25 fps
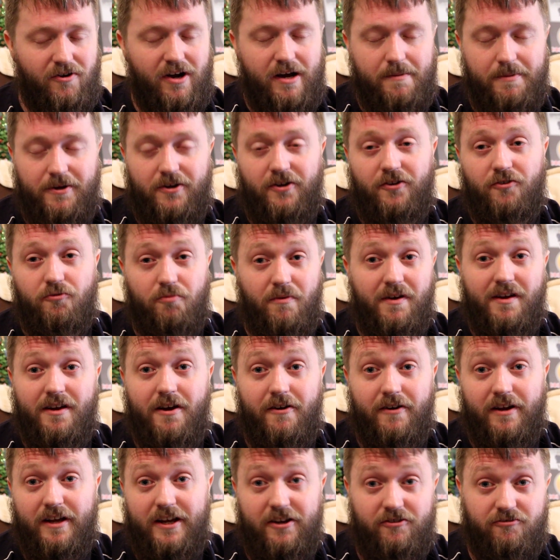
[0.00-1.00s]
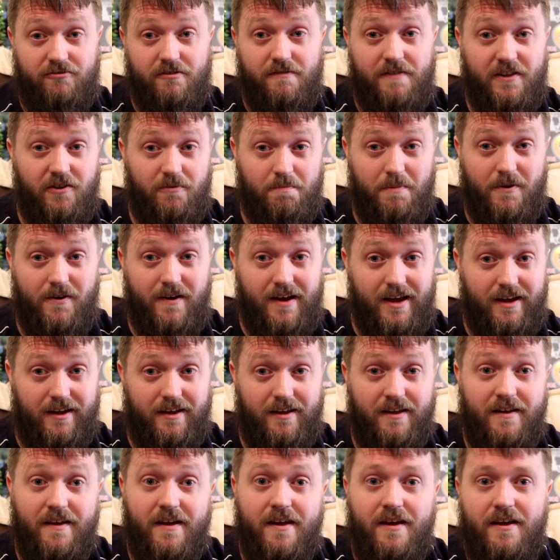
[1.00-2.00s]
right, because we know the history of this
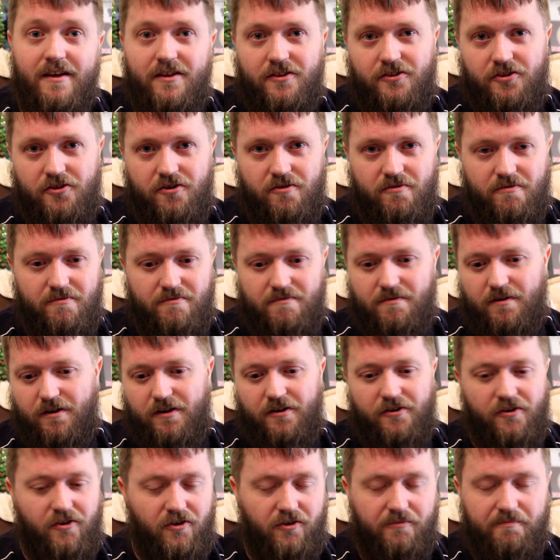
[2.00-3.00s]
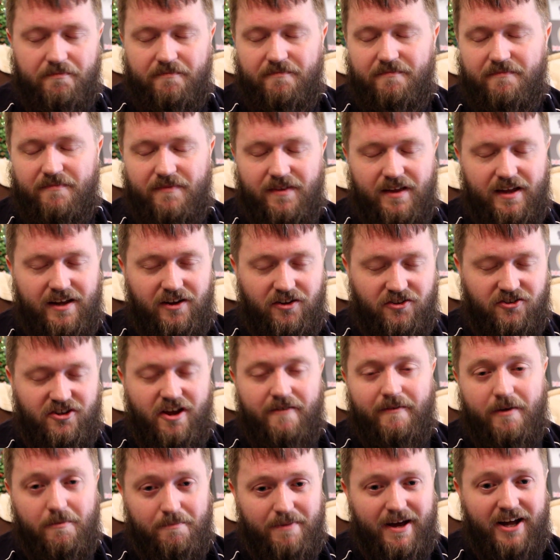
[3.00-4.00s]
bike, you are not. It's
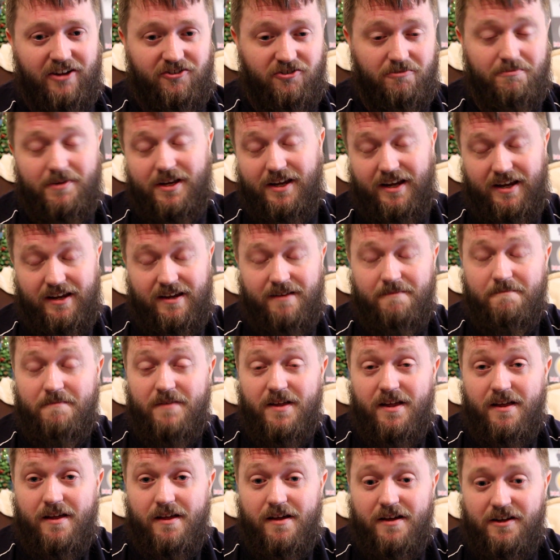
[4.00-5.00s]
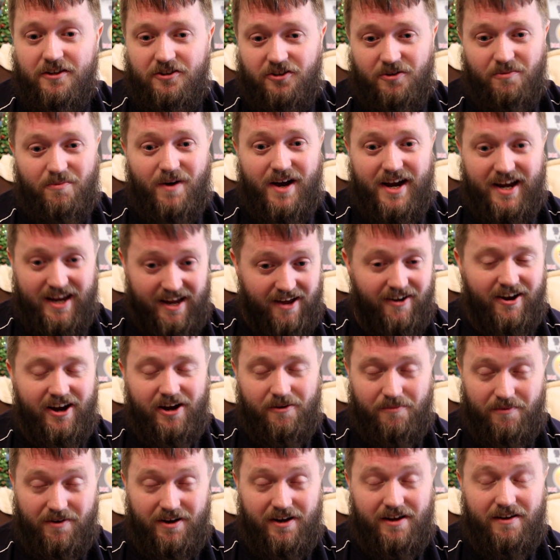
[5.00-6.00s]
coming back to me the way
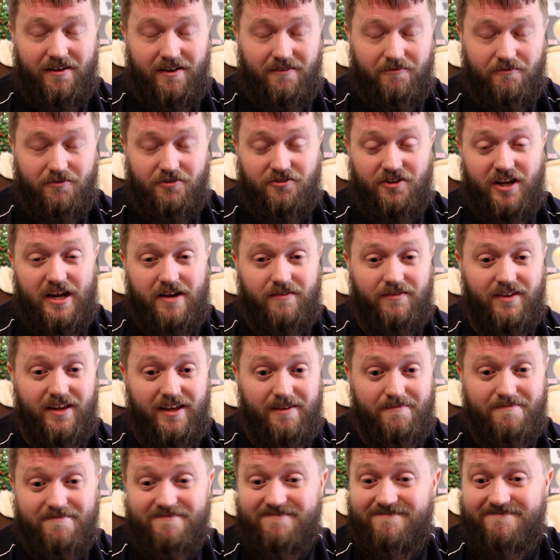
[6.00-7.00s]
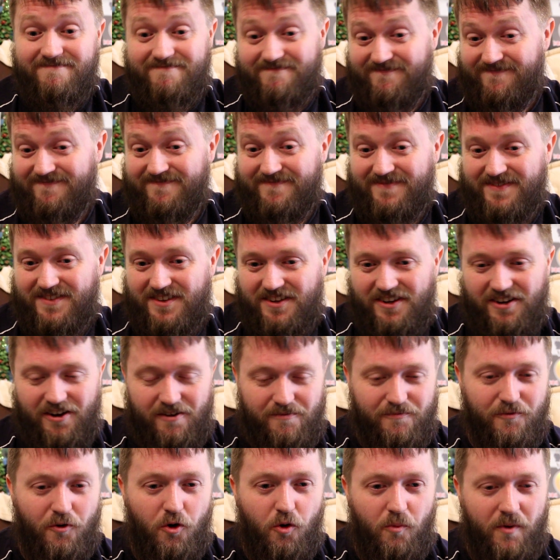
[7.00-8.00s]
I received it, you
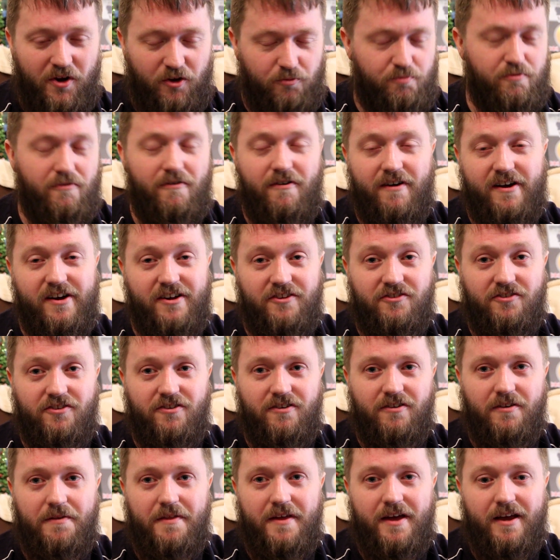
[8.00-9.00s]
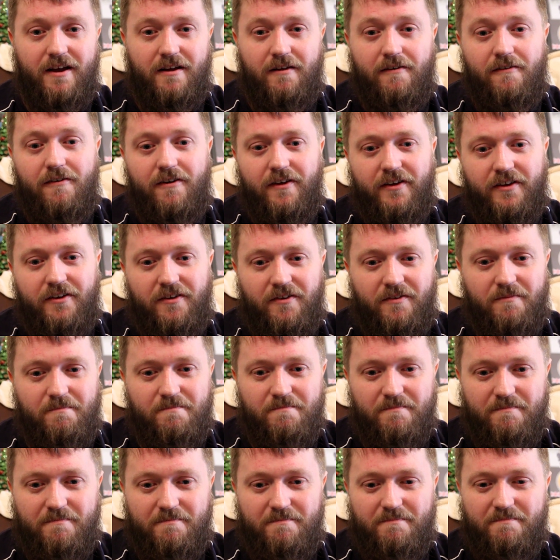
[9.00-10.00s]
know, 4 weeks prior to their client
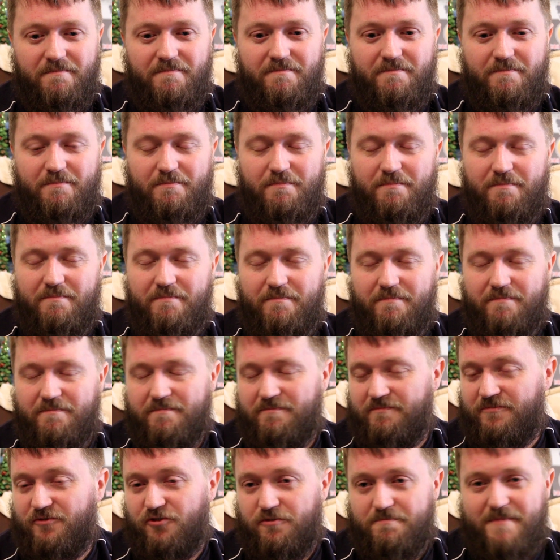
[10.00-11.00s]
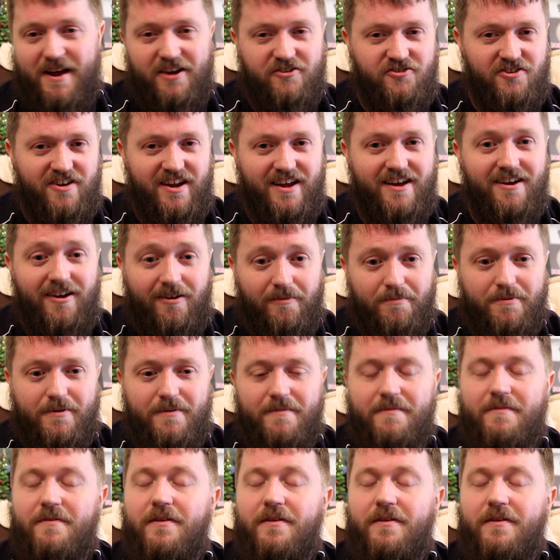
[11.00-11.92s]
smashing it up.